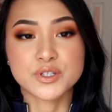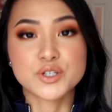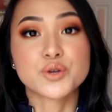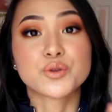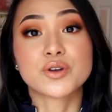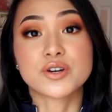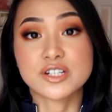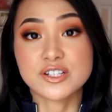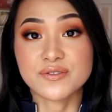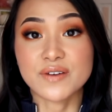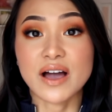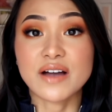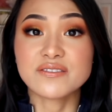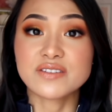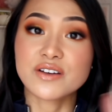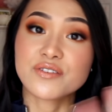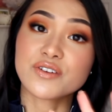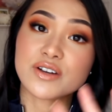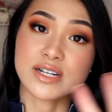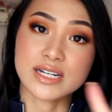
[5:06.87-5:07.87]
So there's five
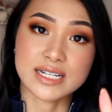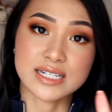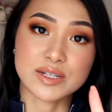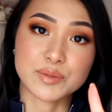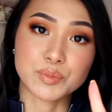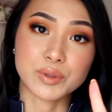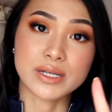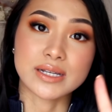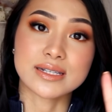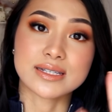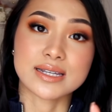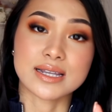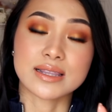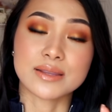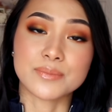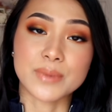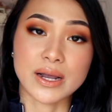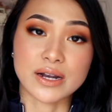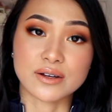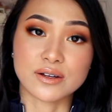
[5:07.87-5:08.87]
different disciplines in
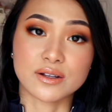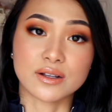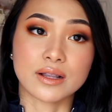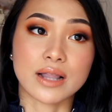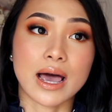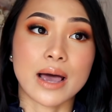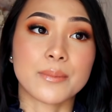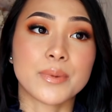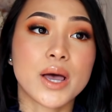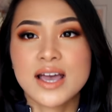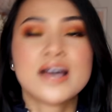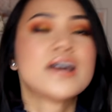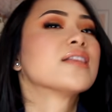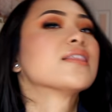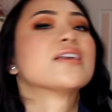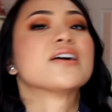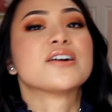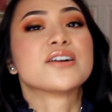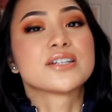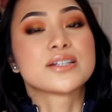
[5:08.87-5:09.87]
the medical lab.
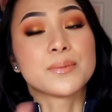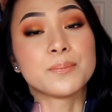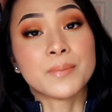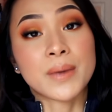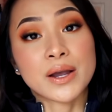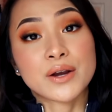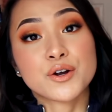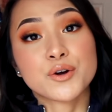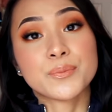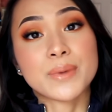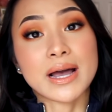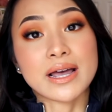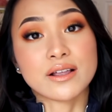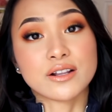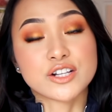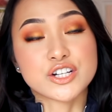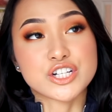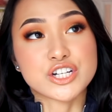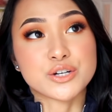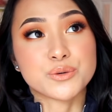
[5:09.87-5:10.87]
There's
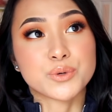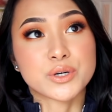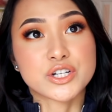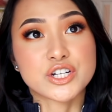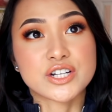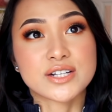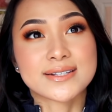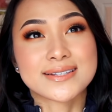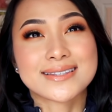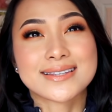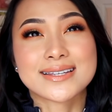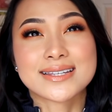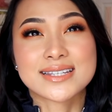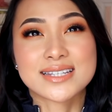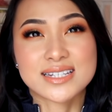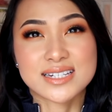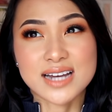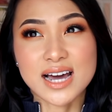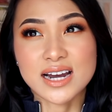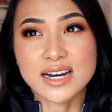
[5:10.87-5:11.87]
microbiology, which is the
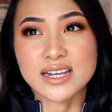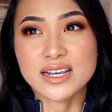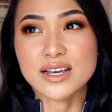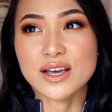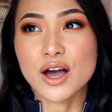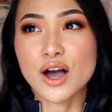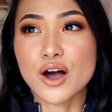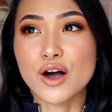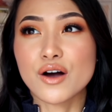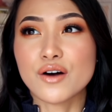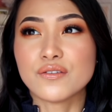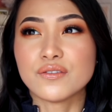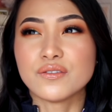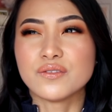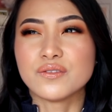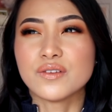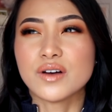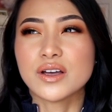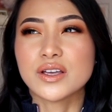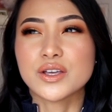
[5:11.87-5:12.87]
study of,
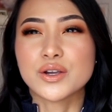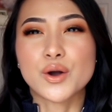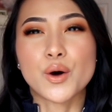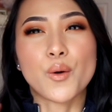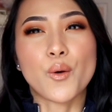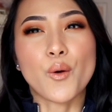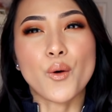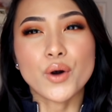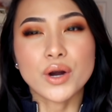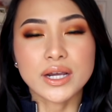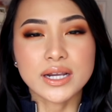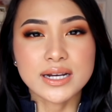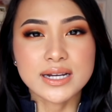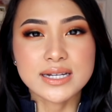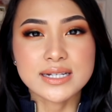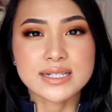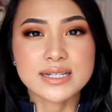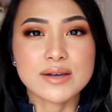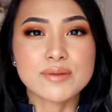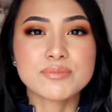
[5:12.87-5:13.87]
you know,
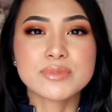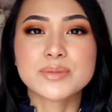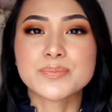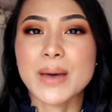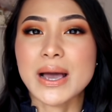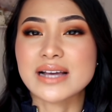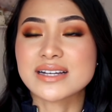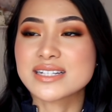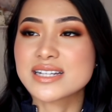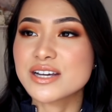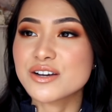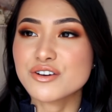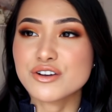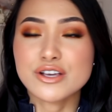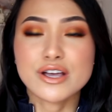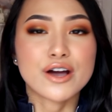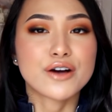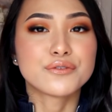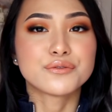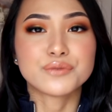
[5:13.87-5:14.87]
organisms,
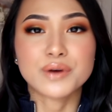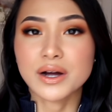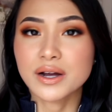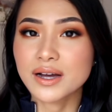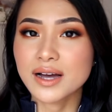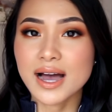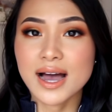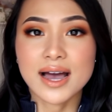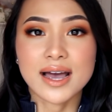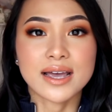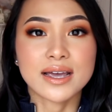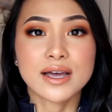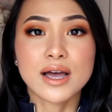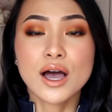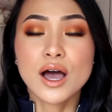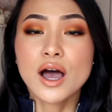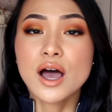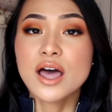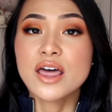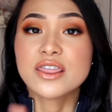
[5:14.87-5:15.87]
bacteria, fungi,
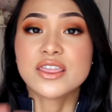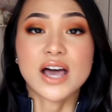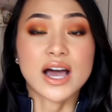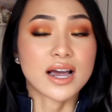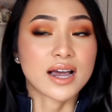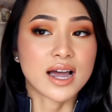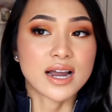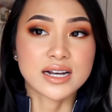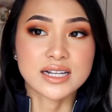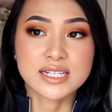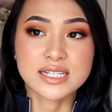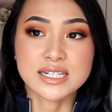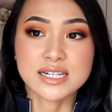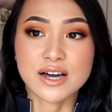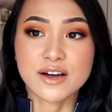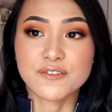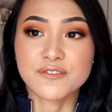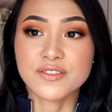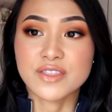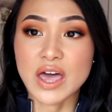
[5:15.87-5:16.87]
that kind of
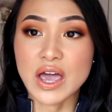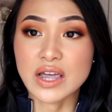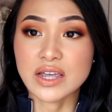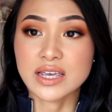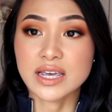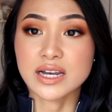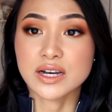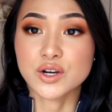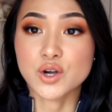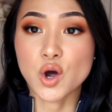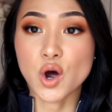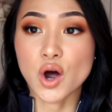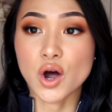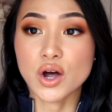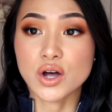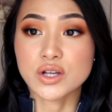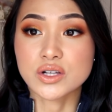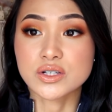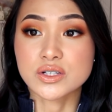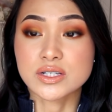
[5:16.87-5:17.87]
stuff that can
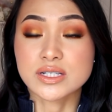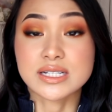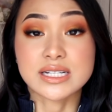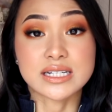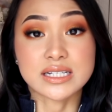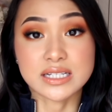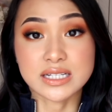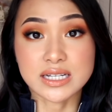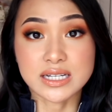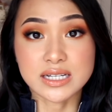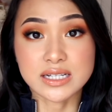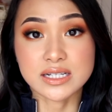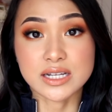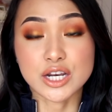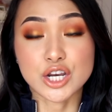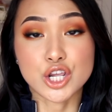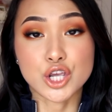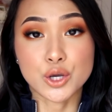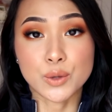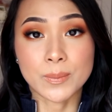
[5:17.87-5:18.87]
cause disease
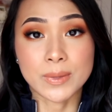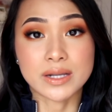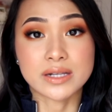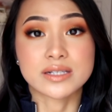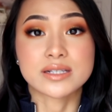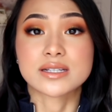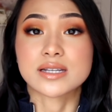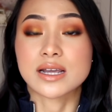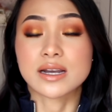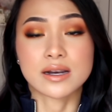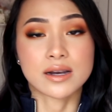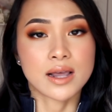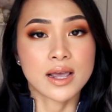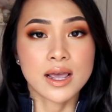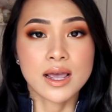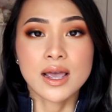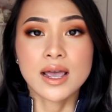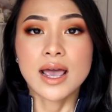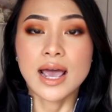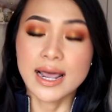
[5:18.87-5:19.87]
in humans and
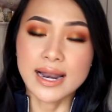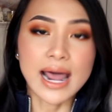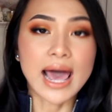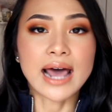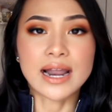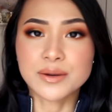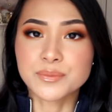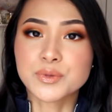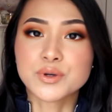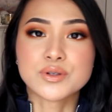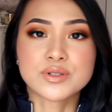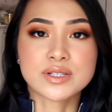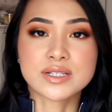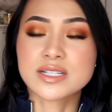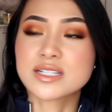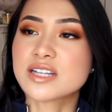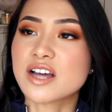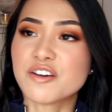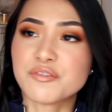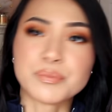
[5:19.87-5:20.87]
animals
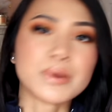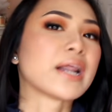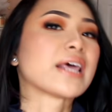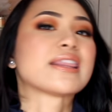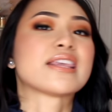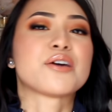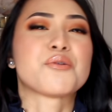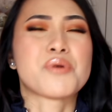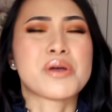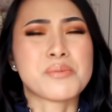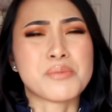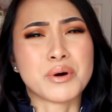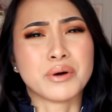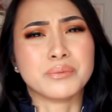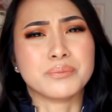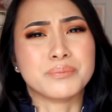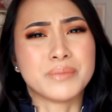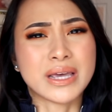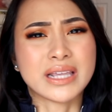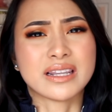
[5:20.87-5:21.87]
and stuff, but I think we
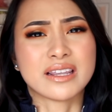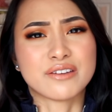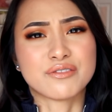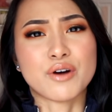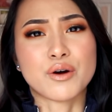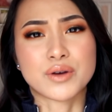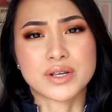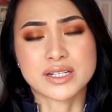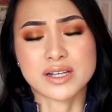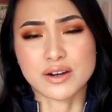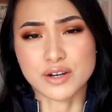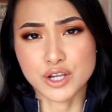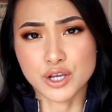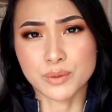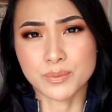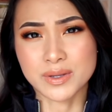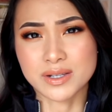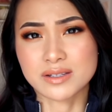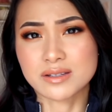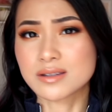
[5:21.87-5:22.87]
mainly focus on
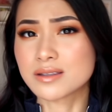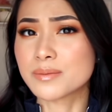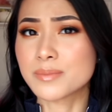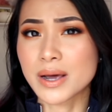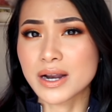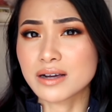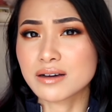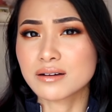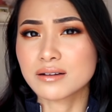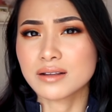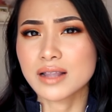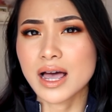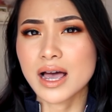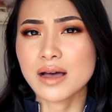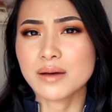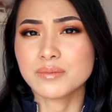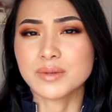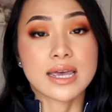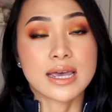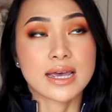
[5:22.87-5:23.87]
humans in the medical
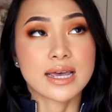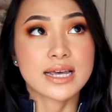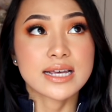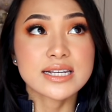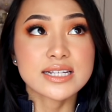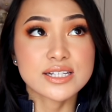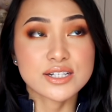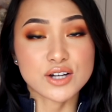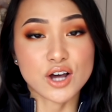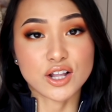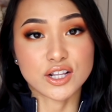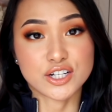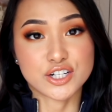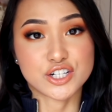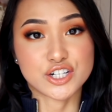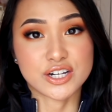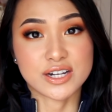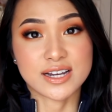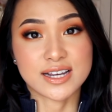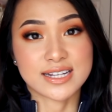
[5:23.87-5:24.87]
lab.
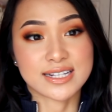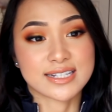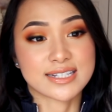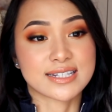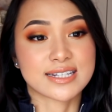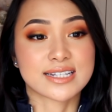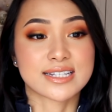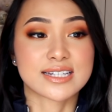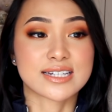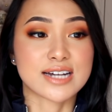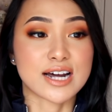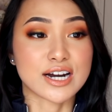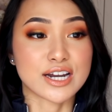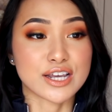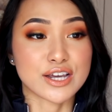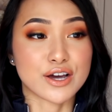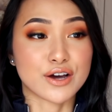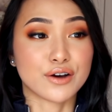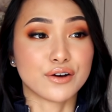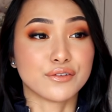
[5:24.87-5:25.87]
Histology is the
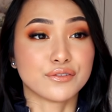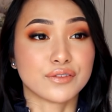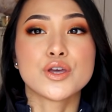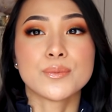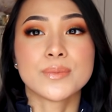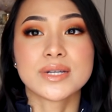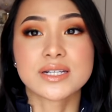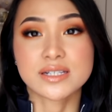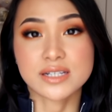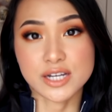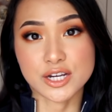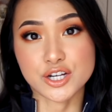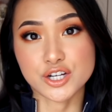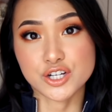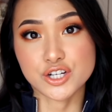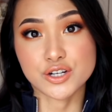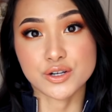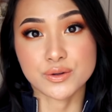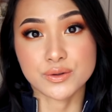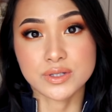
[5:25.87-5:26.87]
study of human
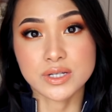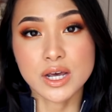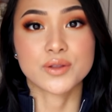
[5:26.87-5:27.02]
tissues.